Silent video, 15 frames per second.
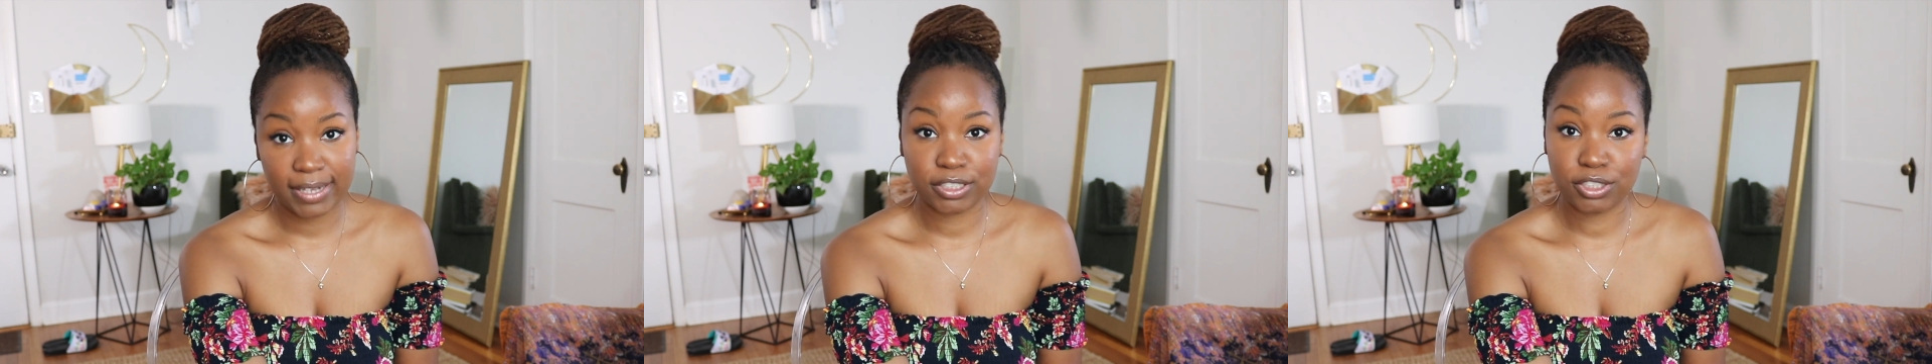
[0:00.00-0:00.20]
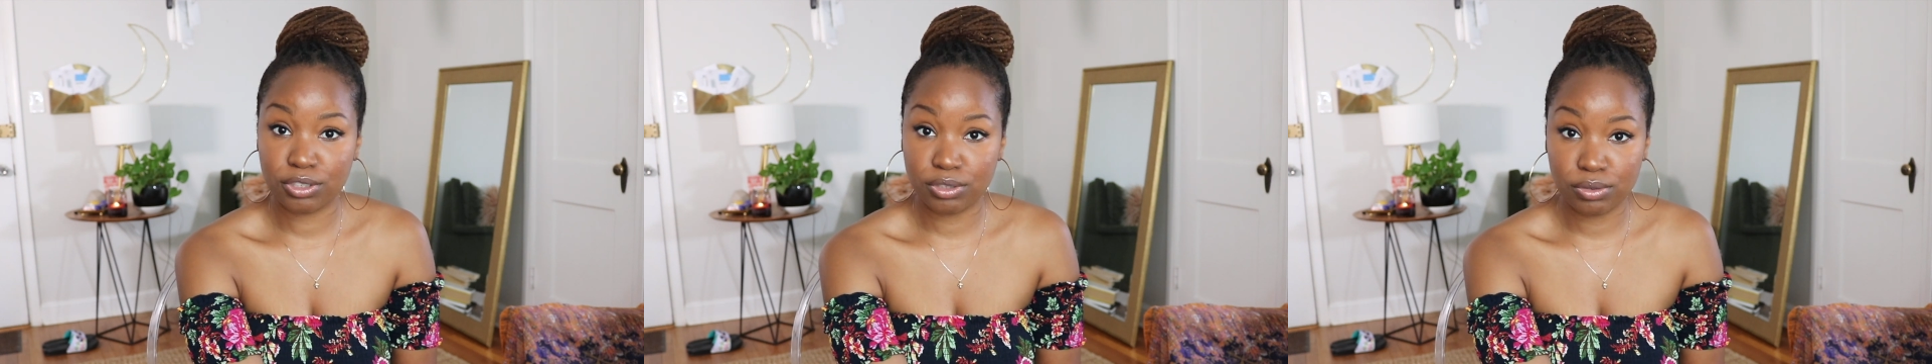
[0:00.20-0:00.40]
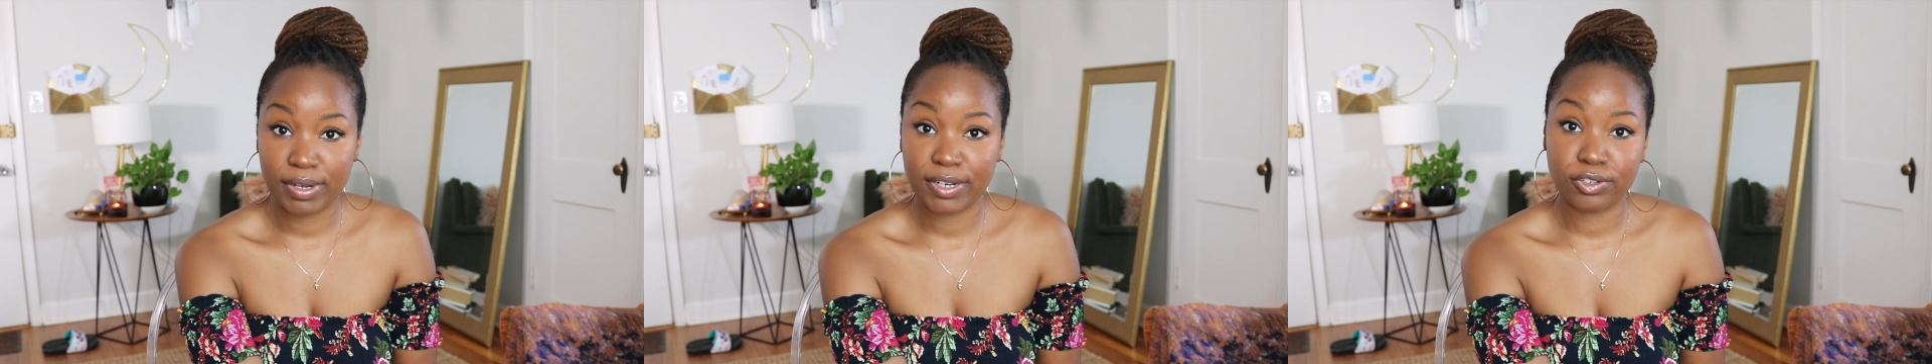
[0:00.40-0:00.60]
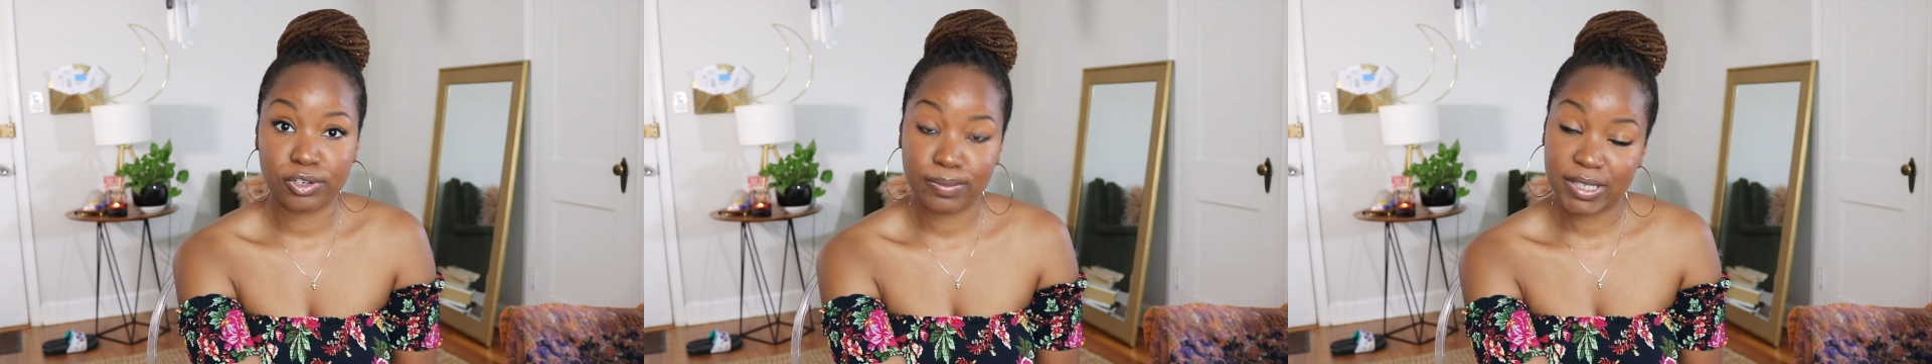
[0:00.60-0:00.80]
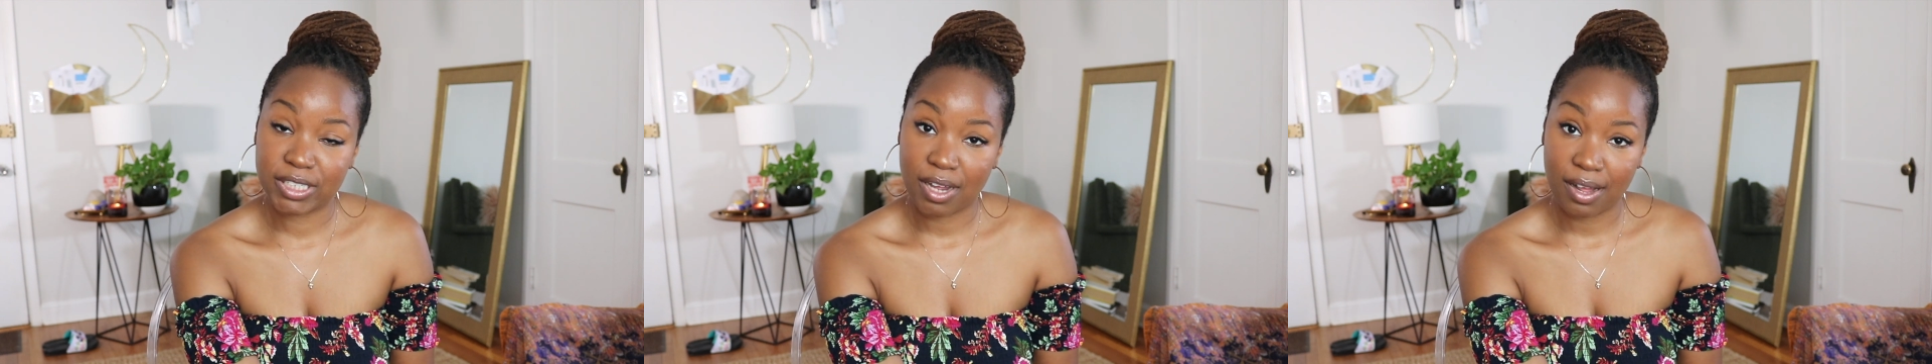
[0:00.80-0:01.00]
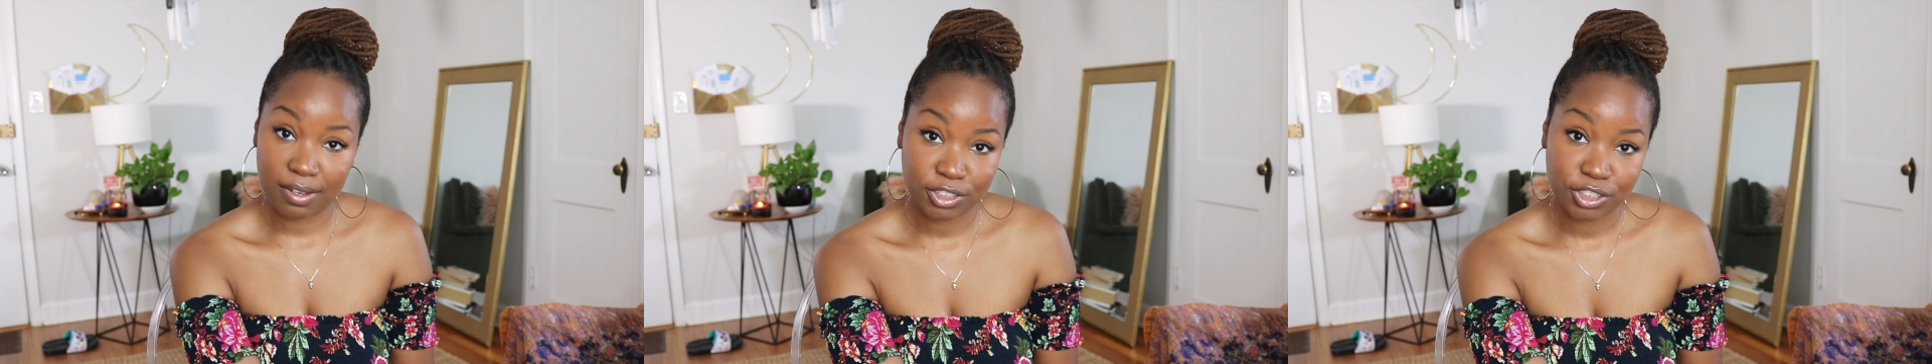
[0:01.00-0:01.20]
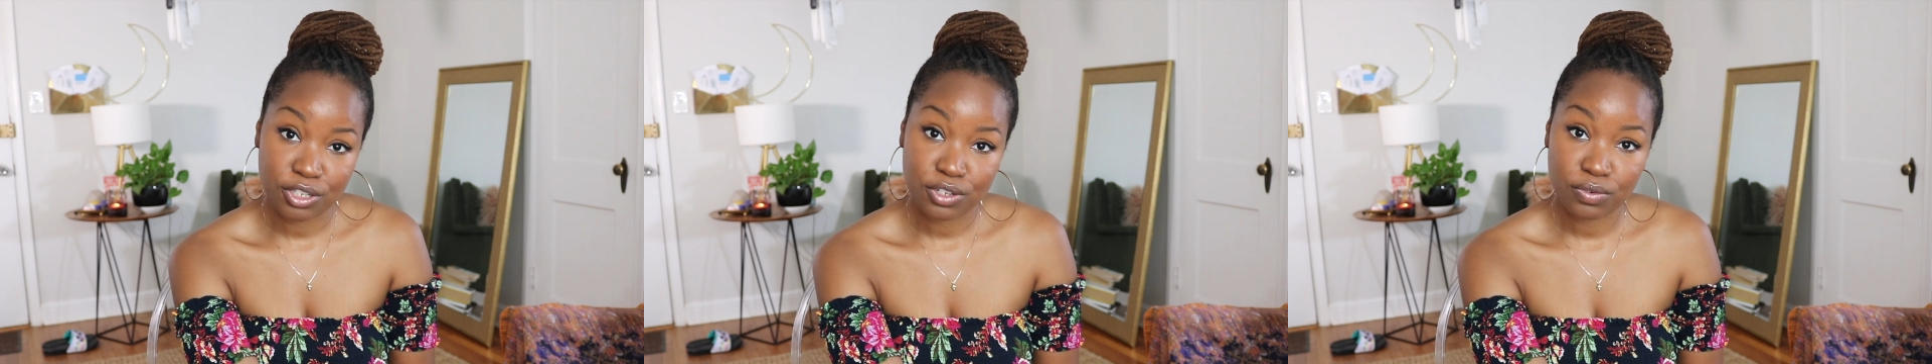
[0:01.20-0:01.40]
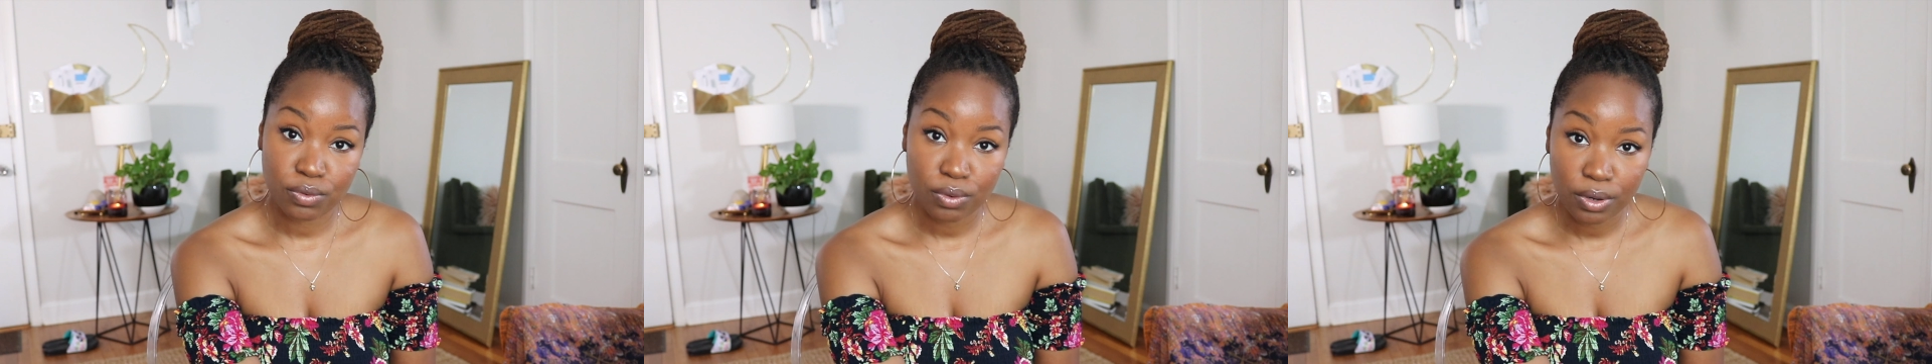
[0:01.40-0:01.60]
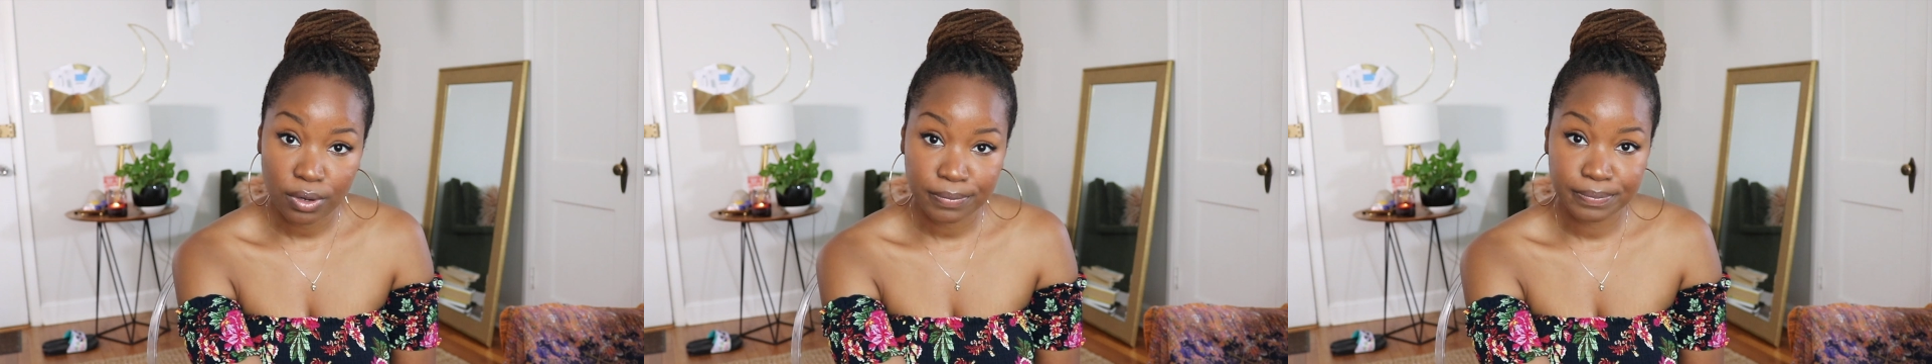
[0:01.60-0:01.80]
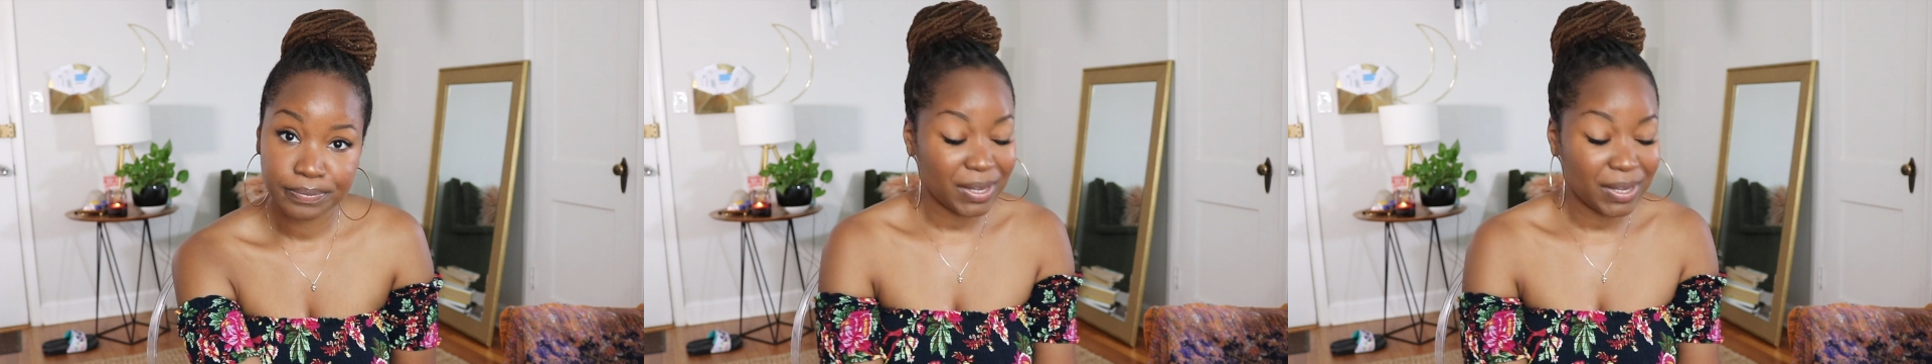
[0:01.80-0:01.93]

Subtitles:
to a dermatologist for,